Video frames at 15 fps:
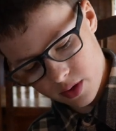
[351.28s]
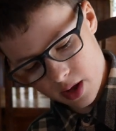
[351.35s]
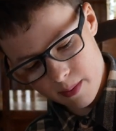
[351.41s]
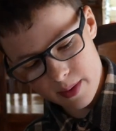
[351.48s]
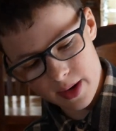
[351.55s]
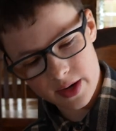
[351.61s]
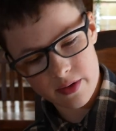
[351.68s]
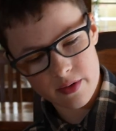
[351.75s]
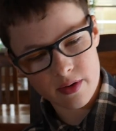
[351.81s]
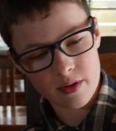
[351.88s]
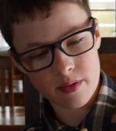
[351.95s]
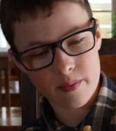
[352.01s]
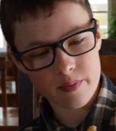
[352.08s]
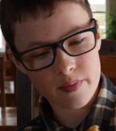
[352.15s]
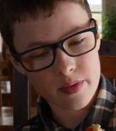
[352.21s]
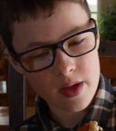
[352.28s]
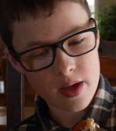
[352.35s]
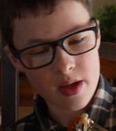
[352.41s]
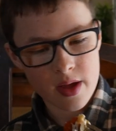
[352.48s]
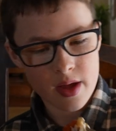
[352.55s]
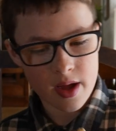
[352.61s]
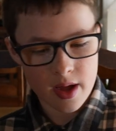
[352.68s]
that made a...
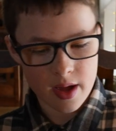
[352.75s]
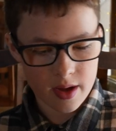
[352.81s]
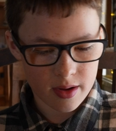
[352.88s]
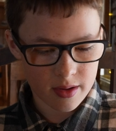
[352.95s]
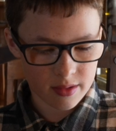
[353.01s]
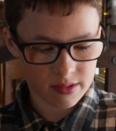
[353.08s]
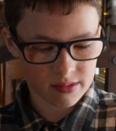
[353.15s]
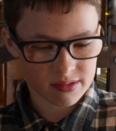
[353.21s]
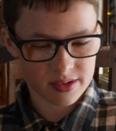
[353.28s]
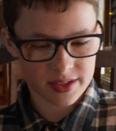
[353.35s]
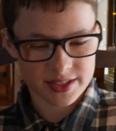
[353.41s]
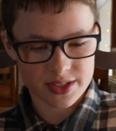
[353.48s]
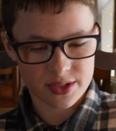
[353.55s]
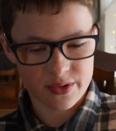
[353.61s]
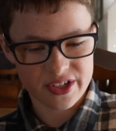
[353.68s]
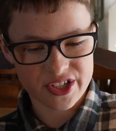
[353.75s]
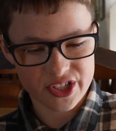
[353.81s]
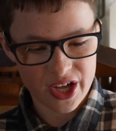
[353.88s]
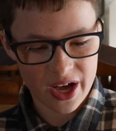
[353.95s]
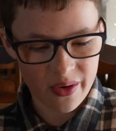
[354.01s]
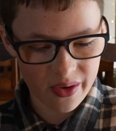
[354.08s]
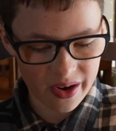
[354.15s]
Oh, it's squished
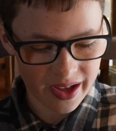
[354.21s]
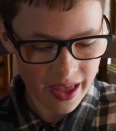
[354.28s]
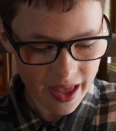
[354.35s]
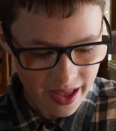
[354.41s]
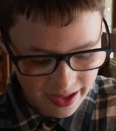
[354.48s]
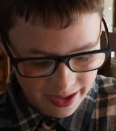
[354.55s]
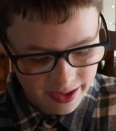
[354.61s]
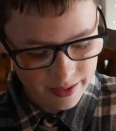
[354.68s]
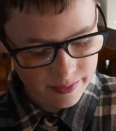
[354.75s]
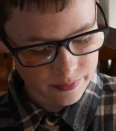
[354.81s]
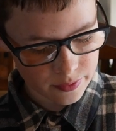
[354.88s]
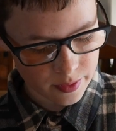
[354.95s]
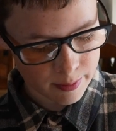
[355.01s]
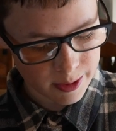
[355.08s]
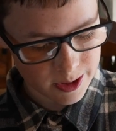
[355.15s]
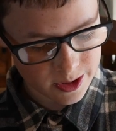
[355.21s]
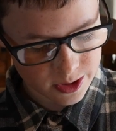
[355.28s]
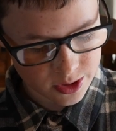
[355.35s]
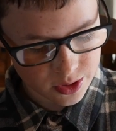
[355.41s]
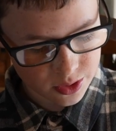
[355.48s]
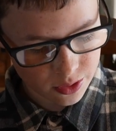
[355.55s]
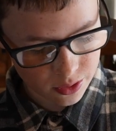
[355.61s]
now. A bit of the
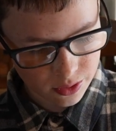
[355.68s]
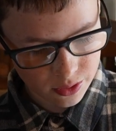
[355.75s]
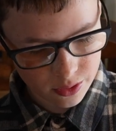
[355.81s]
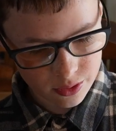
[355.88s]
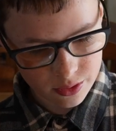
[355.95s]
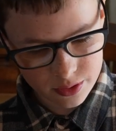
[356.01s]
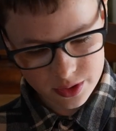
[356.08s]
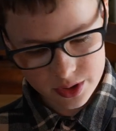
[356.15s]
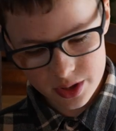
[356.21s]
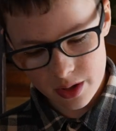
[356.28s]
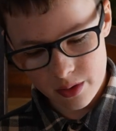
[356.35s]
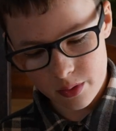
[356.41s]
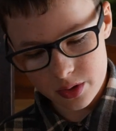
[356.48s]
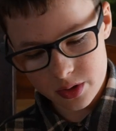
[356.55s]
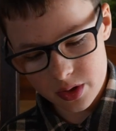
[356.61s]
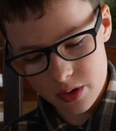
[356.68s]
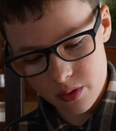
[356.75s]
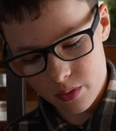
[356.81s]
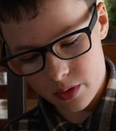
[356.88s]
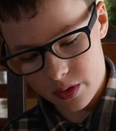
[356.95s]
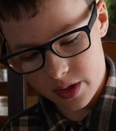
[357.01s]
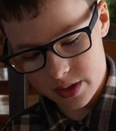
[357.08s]
sauce. I want to know
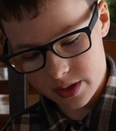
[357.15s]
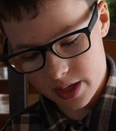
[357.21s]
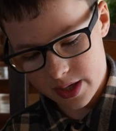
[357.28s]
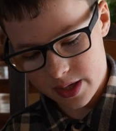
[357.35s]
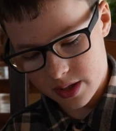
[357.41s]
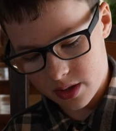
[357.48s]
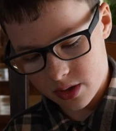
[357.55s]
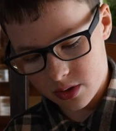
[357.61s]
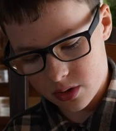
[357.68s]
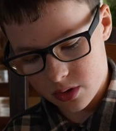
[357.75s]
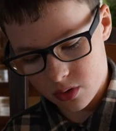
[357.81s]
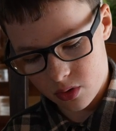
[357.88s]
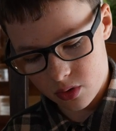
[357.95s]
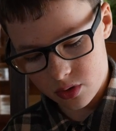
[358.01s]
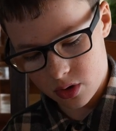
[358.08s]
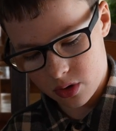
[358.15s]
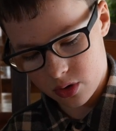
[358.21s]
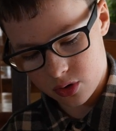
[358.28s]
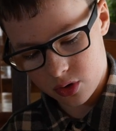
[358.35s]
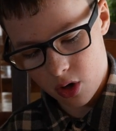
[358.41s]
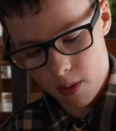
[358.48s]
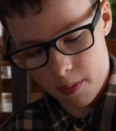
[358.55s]
what this like sauce on the
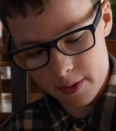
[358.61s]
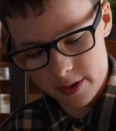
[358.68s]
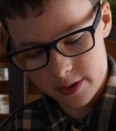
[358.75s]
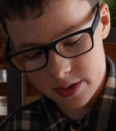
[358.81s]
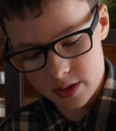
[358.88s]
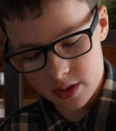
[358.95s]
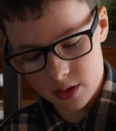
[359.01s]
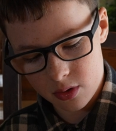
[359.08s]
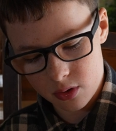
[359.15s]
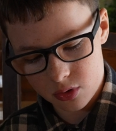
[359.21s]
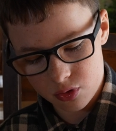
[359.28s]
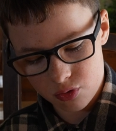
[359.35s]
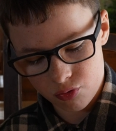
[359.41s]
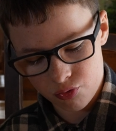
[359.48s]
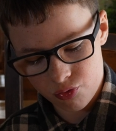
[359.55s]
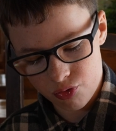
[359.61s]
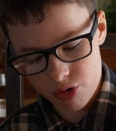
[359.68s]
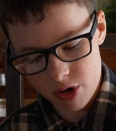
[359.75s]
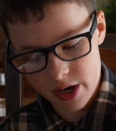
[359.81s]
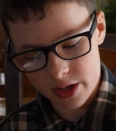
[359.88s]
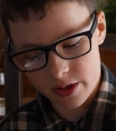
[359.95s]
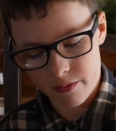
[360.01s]
top is. It looks
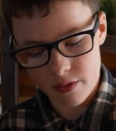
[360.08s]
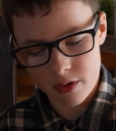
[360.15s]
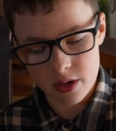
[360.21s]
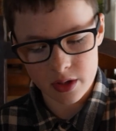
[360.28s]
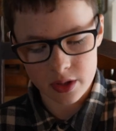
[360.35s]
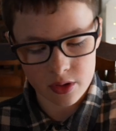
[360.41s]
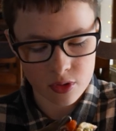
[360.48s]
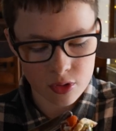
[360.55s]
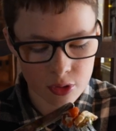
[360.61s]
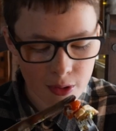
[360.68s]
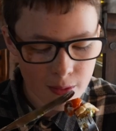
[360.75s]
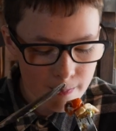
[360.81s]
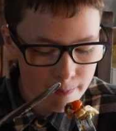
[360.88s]
really, really good.